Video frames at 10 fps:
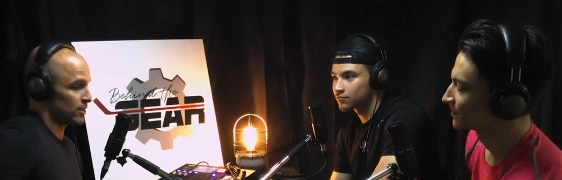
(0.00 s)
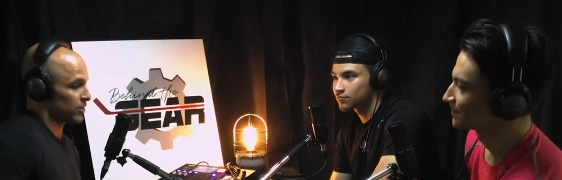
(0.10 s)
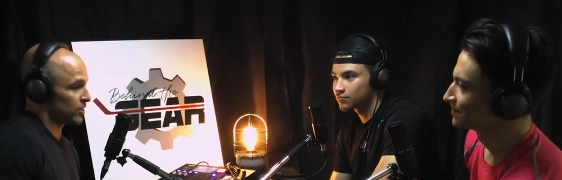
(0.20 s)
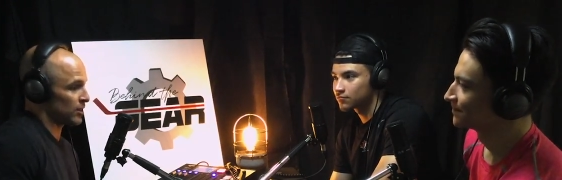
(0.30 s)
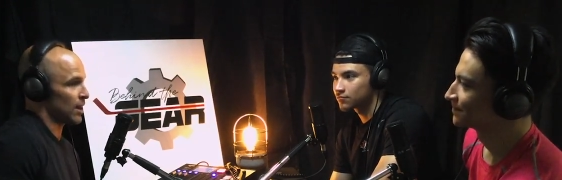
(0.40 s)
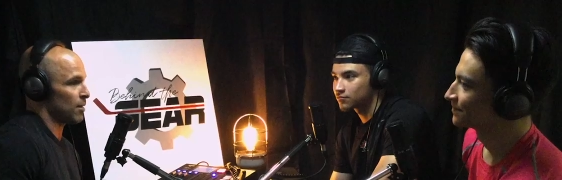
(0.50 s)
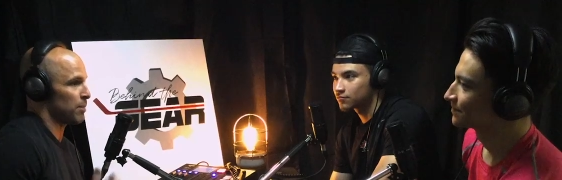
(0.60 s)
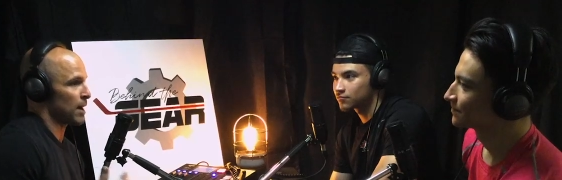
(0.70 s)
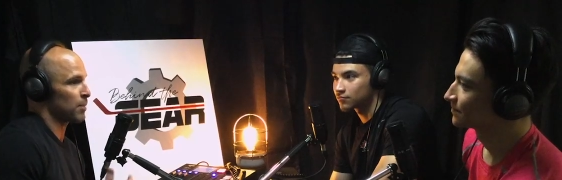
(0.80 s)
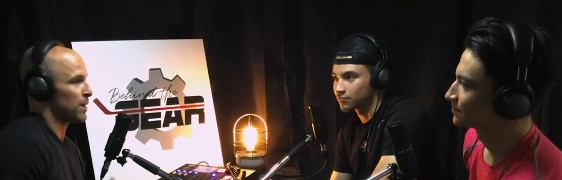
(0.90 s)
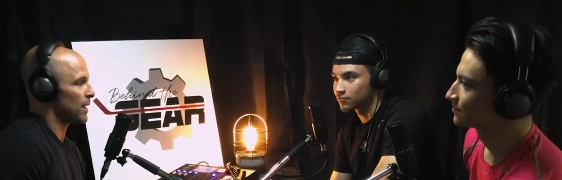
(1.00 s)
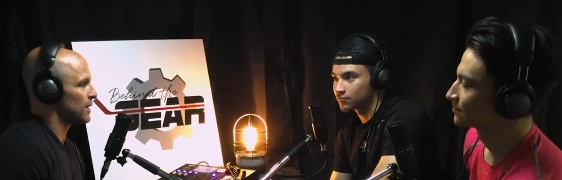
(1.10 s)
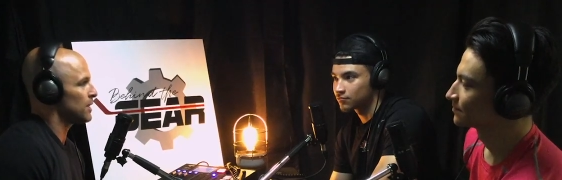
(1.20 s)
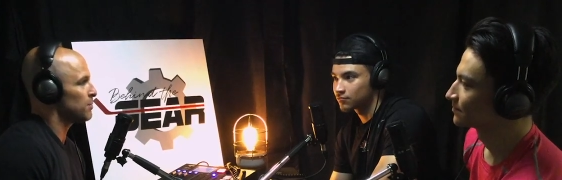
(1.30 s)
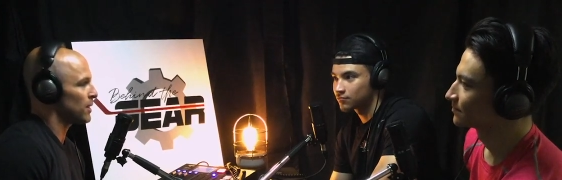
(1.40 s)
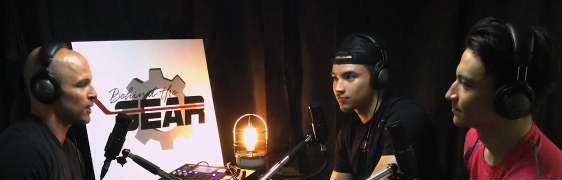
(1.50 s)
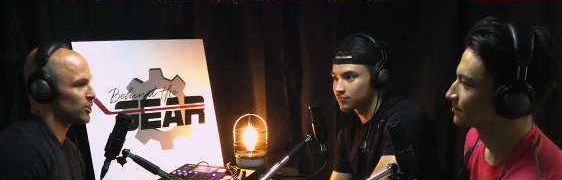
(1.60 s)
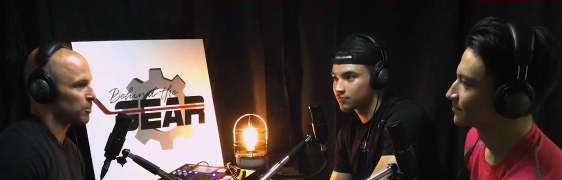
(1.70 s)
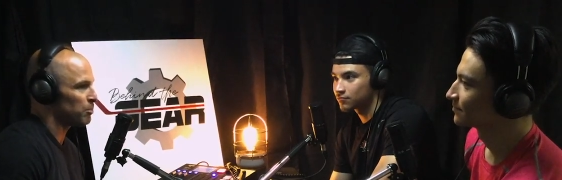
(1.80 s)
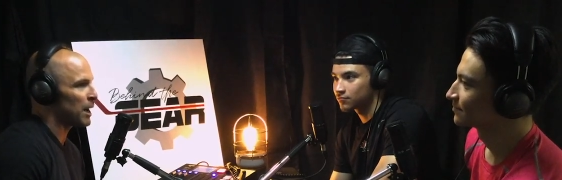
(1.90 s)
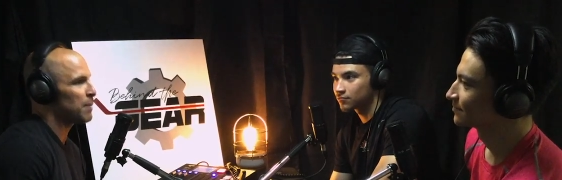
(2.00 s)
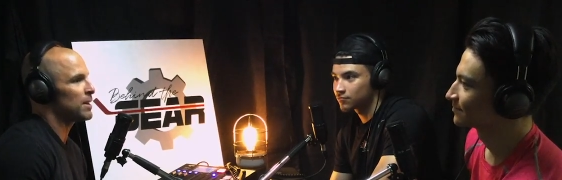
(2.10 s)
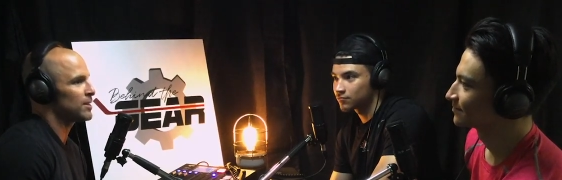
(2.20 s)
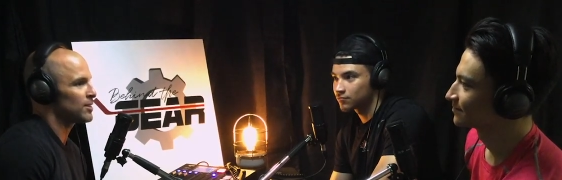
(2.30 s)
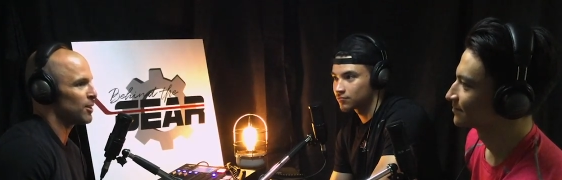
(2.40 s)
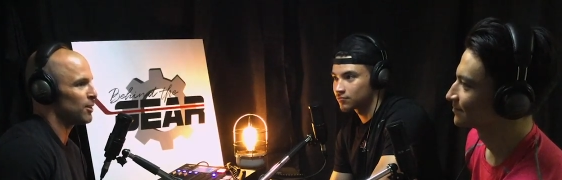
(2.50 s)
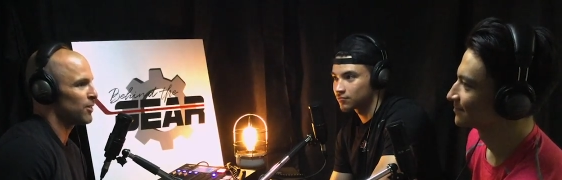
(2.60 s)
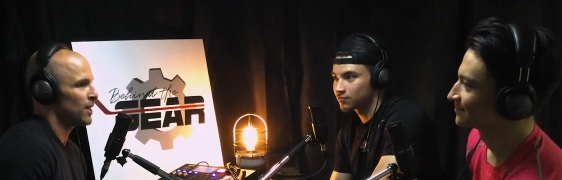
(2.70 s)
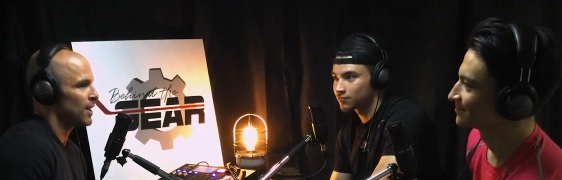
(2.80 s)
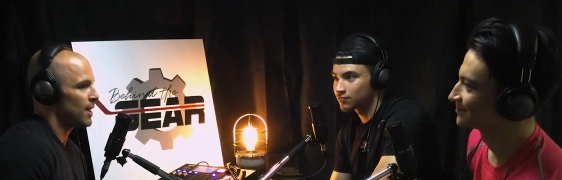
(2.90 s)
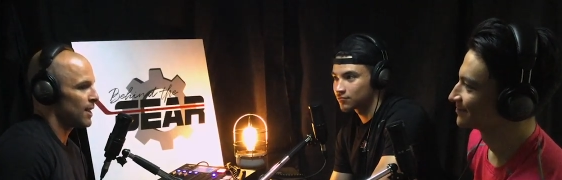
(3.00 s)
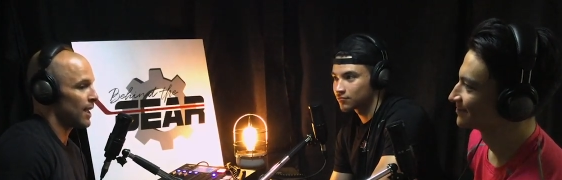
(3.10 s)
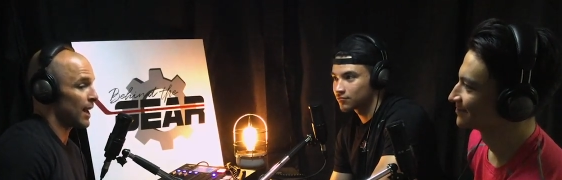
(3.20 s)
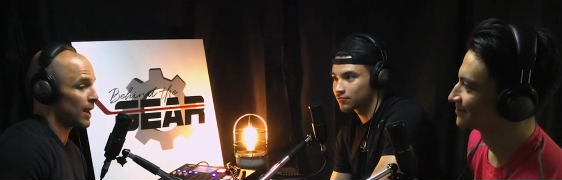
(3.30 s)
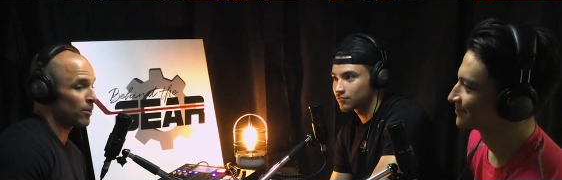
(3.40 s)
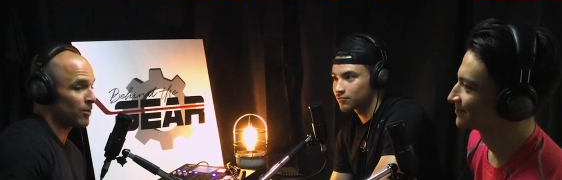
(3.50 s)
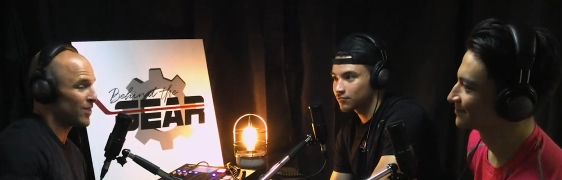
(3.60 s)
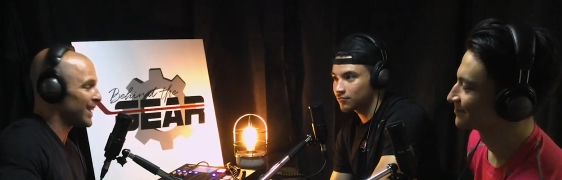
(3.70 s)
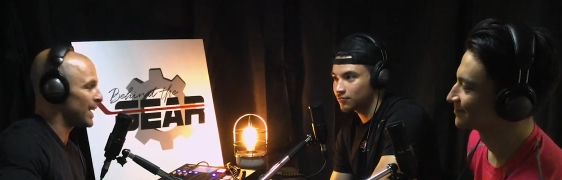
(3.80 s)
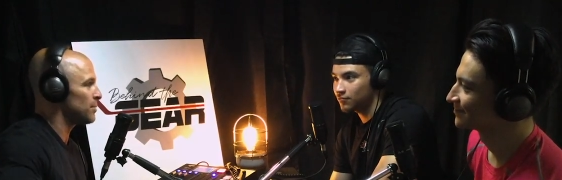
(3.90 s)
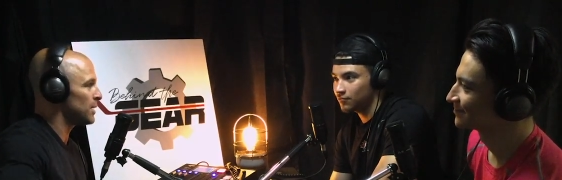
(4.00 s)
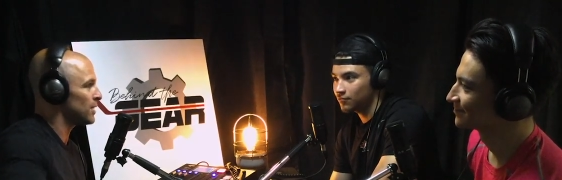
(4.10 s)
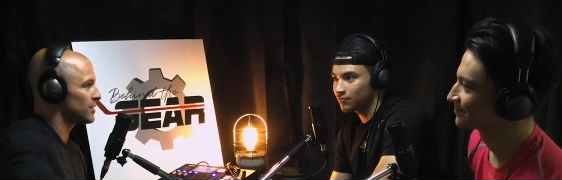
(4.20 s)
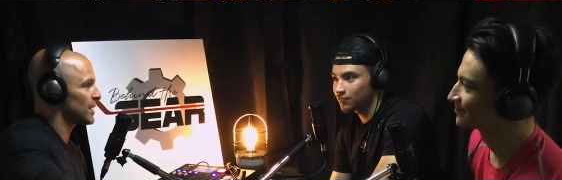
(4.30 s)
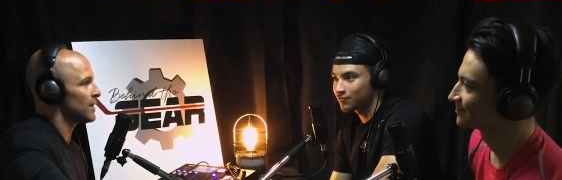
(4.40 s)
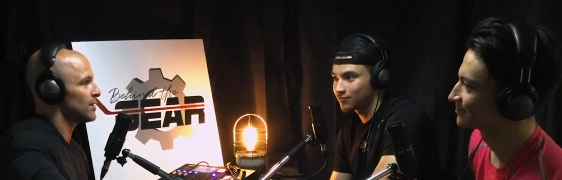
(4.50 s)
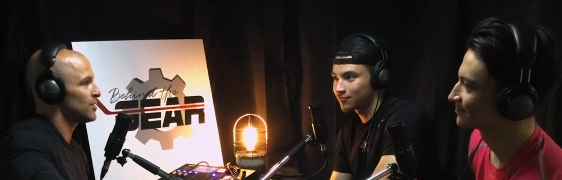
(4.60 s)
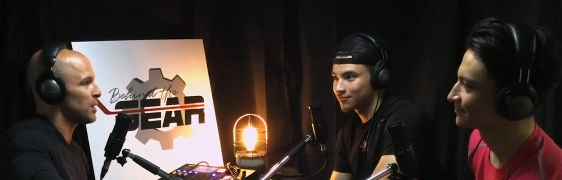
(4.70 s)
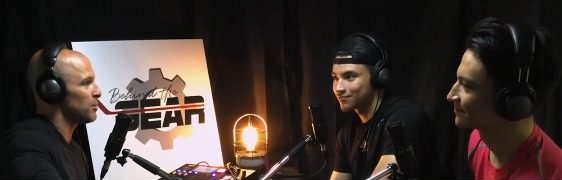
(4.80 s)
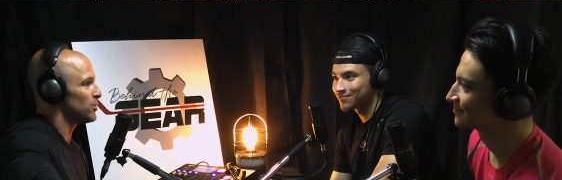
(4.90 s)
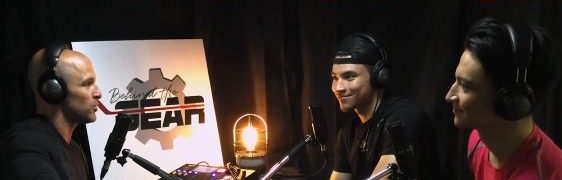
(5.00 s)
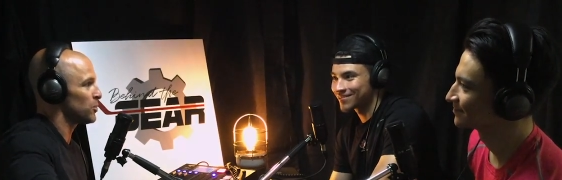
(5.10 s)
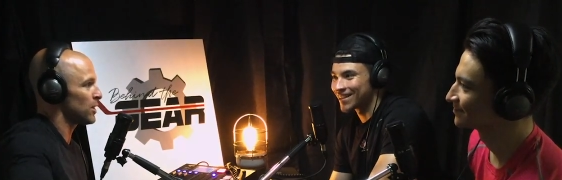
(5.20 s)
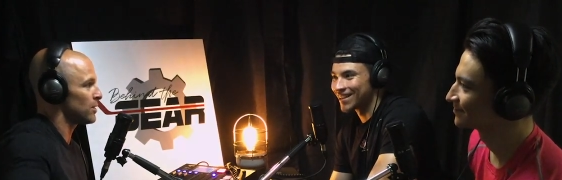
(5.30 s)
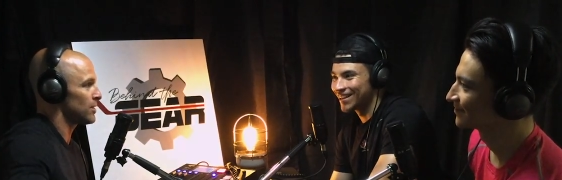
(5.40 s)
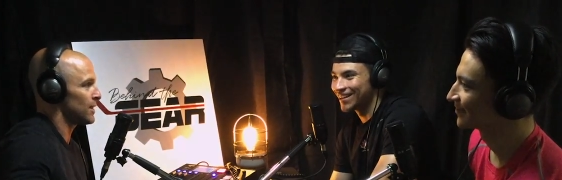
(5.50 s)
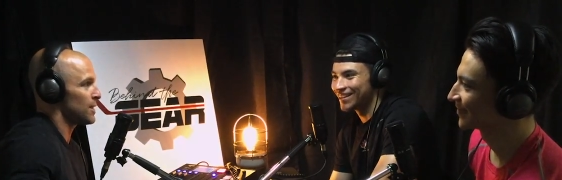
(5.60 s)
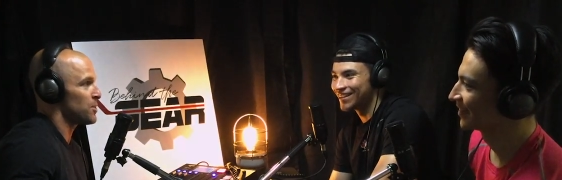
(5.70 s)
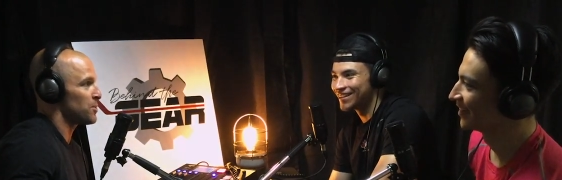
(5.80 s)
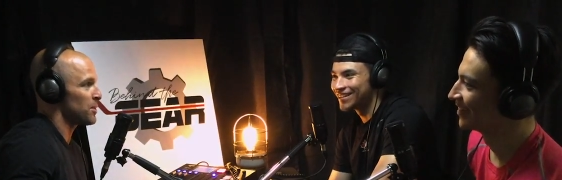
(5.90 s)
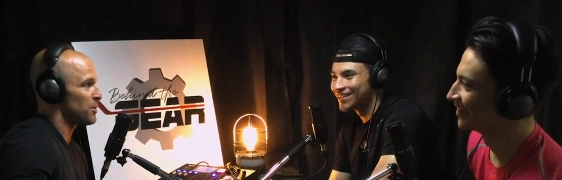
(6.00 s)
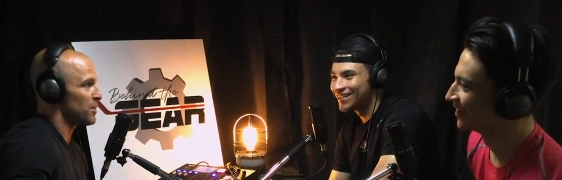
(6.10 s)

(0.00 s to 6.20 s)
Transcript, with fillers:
Speaker 1: Just sit down, backpack, eat my lunch by myself. And I don't think anybody else sat at this table just because they didn't know who I